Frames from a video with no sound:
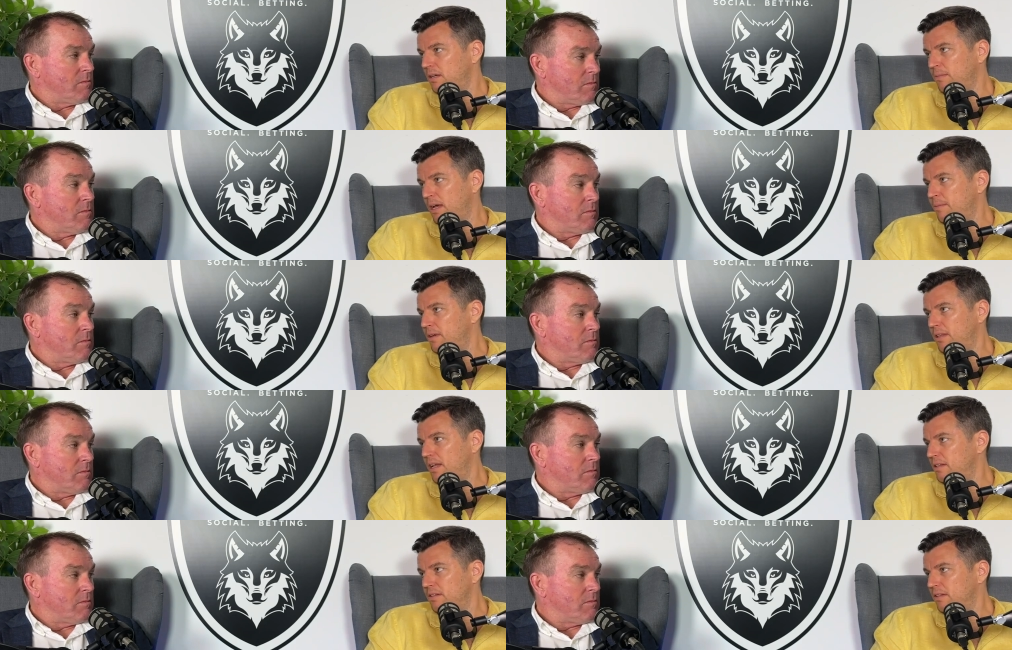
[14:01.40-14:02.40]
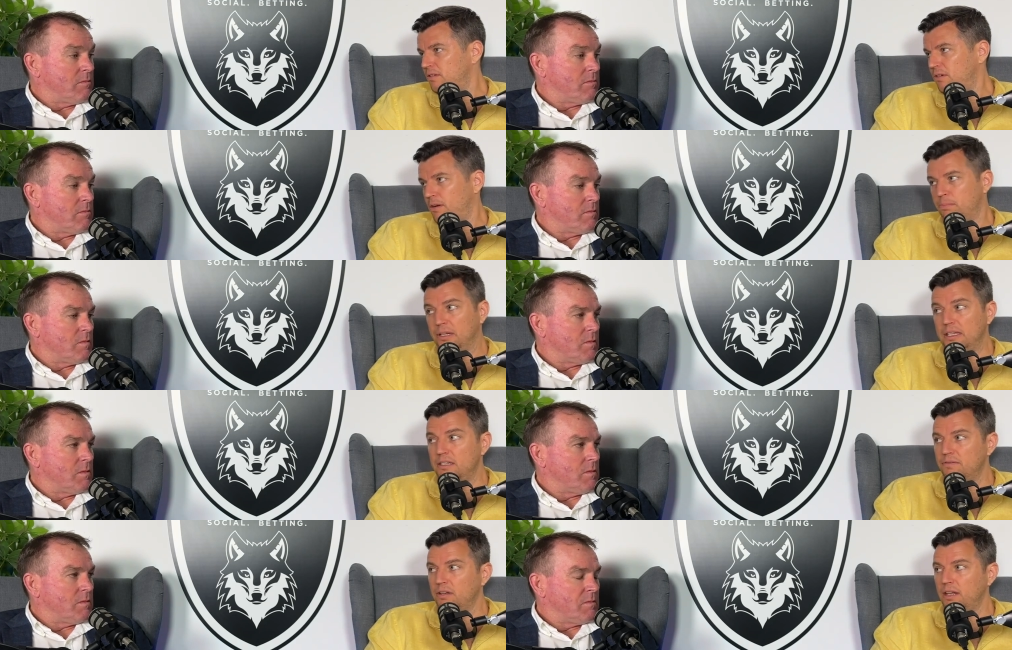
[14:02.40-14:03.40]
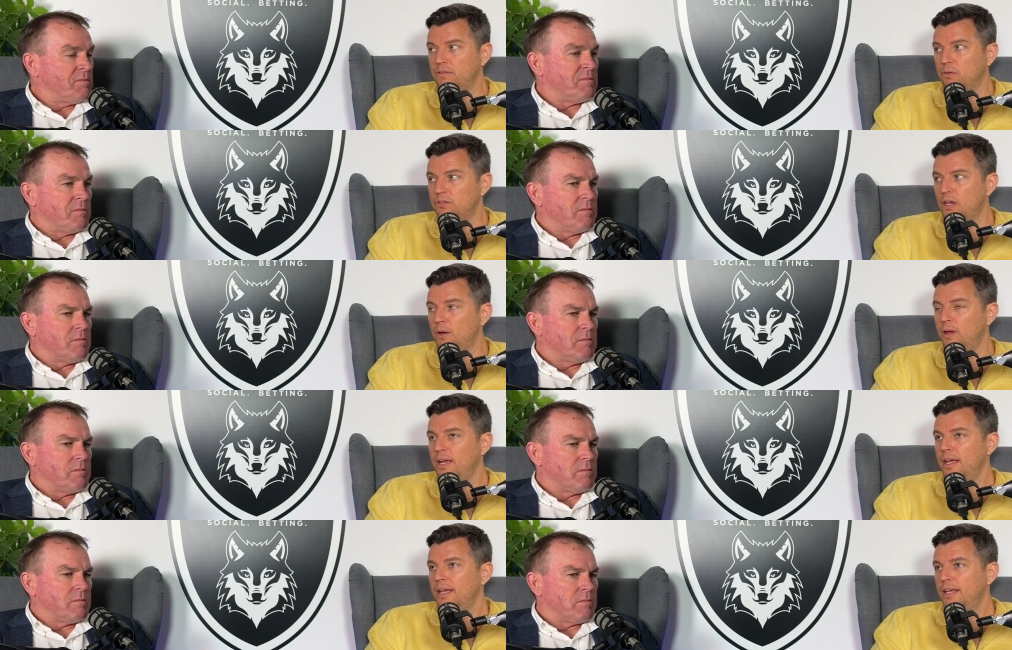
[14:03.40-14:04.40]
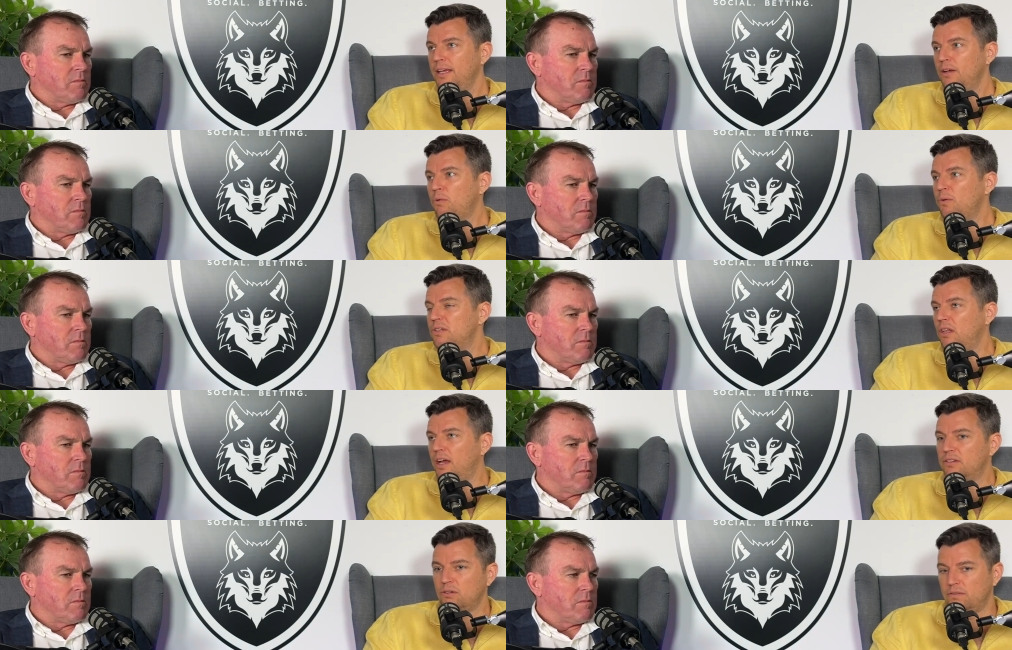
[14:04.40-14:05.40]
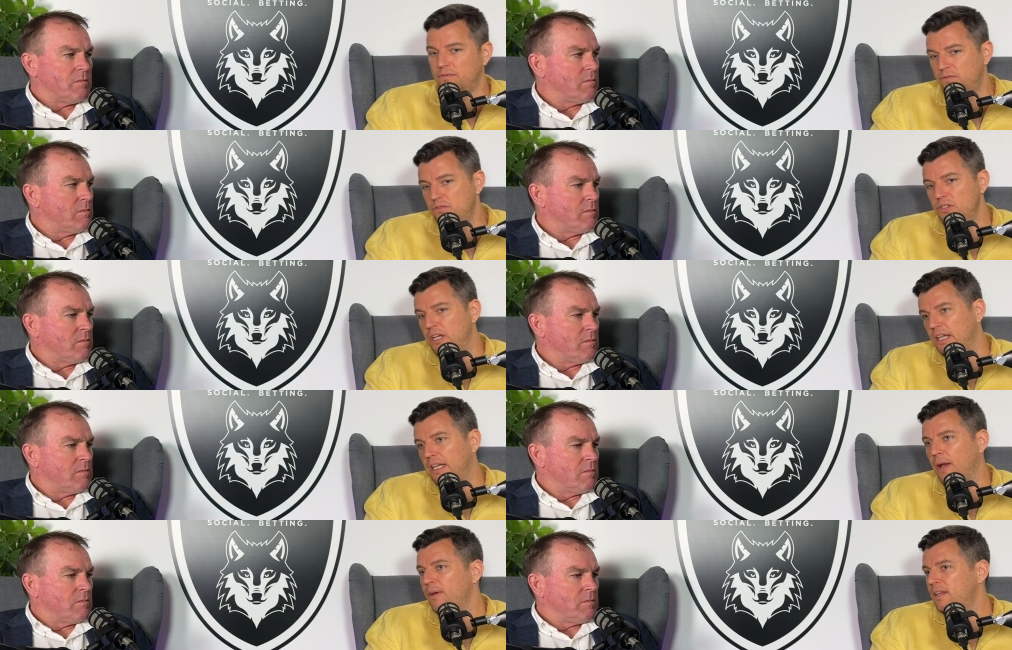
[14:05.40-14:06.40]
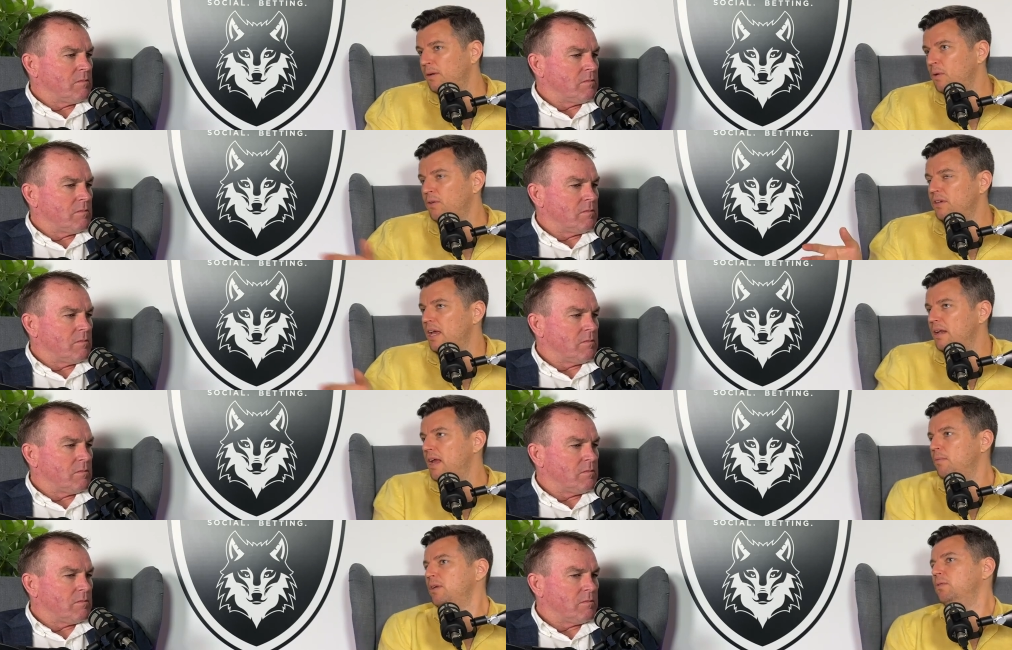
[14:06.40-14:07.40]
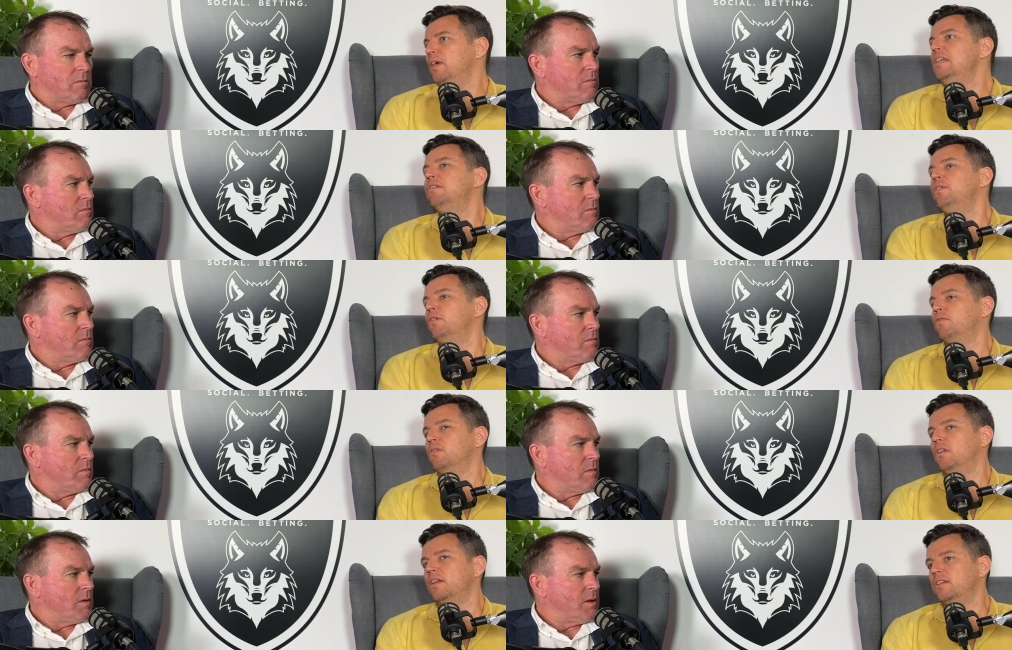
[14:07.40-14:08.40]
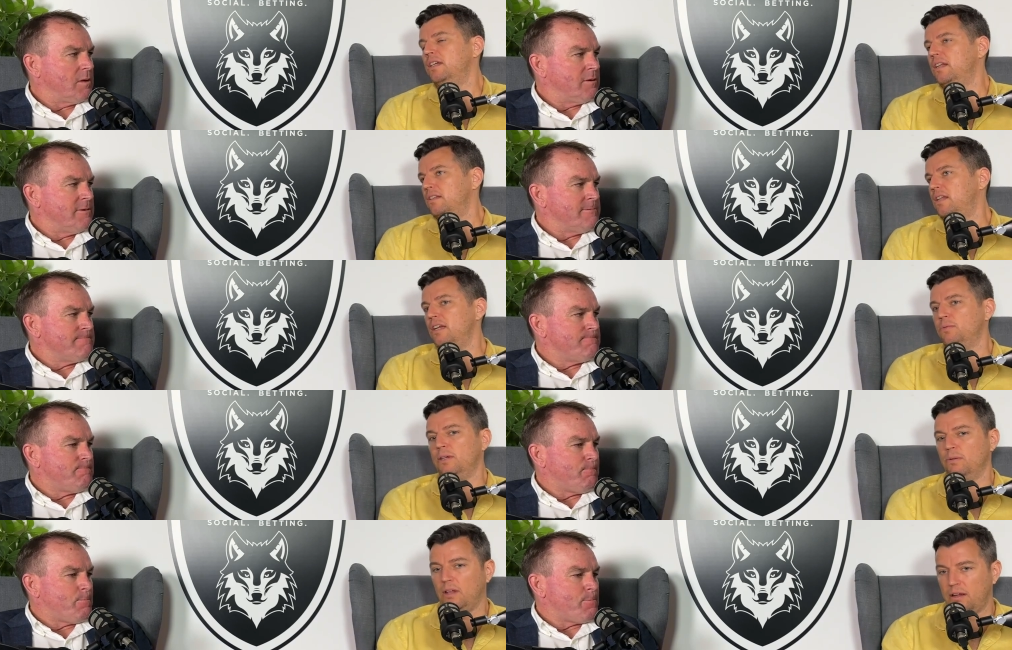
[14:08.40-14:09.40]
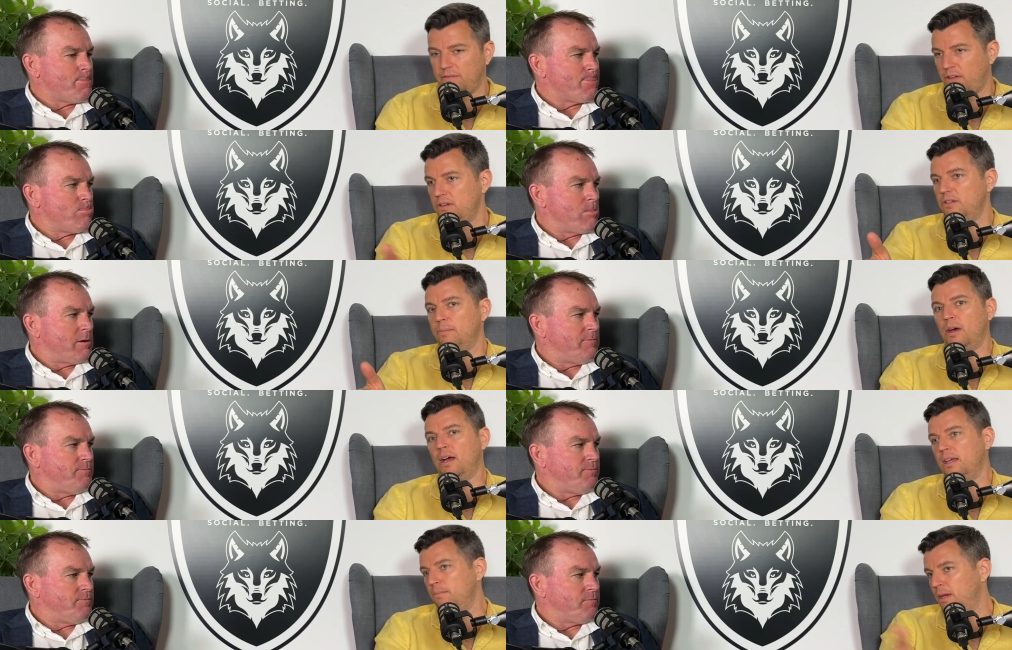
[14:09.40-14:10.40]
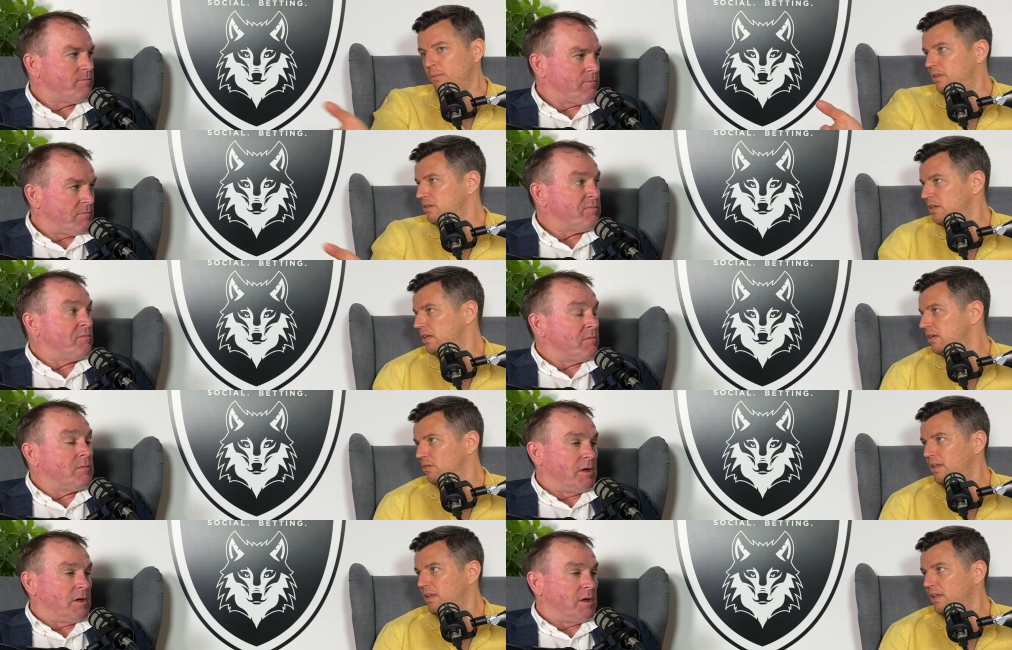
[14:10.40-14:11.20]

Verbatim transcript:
Speaker 1: Mohammed and that, it's it's on a completely different level. So, what was it like, sort of gently going into that world? And, and and when you were interviewing for it, like, did it get the stage where you were like flown to Dubai and met with the Sheikh and all that?